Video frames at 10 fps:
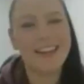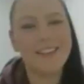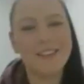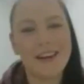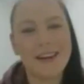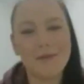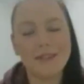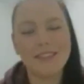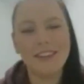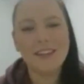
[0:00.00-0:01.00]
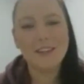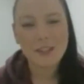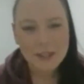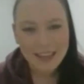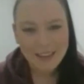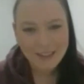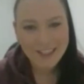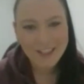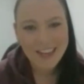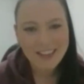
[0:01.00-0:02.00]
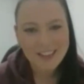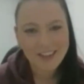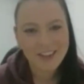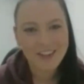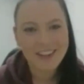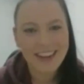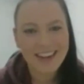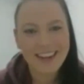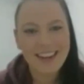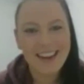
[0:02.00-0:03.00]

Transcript: the time. It was so lovely to chat to you and